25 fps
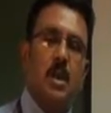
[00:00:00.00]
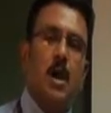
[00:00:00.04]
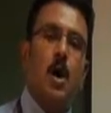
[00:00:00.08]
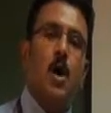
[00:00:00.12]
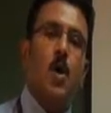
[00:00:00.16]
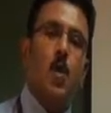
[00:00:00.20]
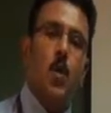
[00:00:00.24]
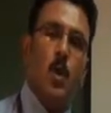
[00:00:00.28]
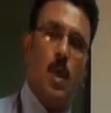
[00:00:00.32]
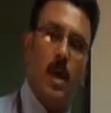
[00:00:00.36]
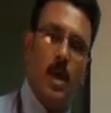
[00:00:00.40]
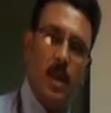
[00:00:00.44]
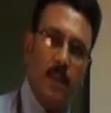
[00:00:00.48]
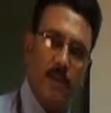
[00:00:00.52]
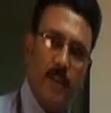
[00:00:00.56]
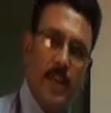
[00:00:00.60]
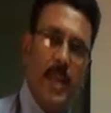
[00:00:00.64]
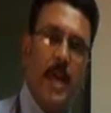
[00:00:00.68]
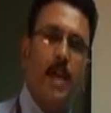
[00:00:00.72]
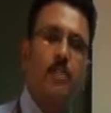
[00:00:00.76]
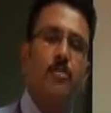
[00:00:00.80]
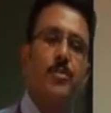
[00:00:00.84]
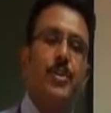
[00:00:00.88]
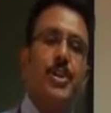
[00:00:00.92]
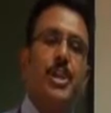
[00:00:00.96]
how long we
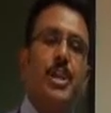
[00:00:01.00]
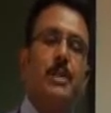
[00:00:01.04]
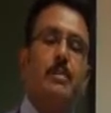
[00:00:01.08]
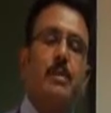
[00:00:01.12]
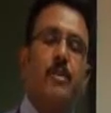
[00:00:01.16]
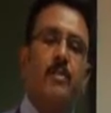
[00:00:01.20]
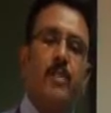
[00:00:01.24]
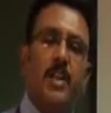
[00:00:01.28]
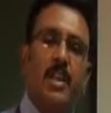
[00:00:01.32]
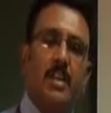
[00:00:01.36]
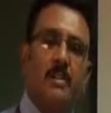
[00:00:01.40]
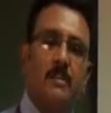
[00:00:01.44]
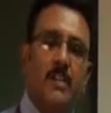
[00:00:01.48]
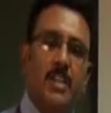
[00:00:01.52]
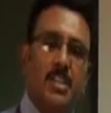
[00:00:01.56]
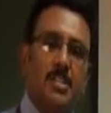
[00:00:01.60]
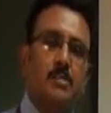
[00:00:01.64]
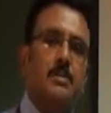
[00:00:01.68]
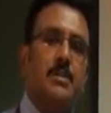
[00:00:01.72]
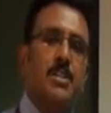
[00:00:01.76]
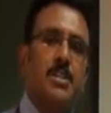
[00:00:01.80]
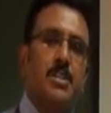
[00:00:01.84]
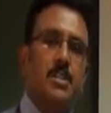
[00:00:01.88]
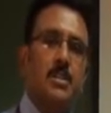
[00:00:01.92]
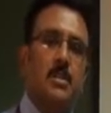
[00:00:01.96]
have to keep our
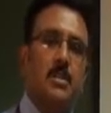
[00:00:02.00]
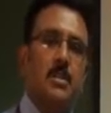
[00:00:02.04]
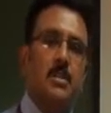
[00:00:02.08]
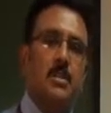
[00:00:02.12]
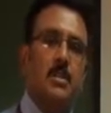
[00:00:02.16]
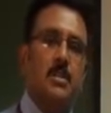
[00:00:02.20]
investment.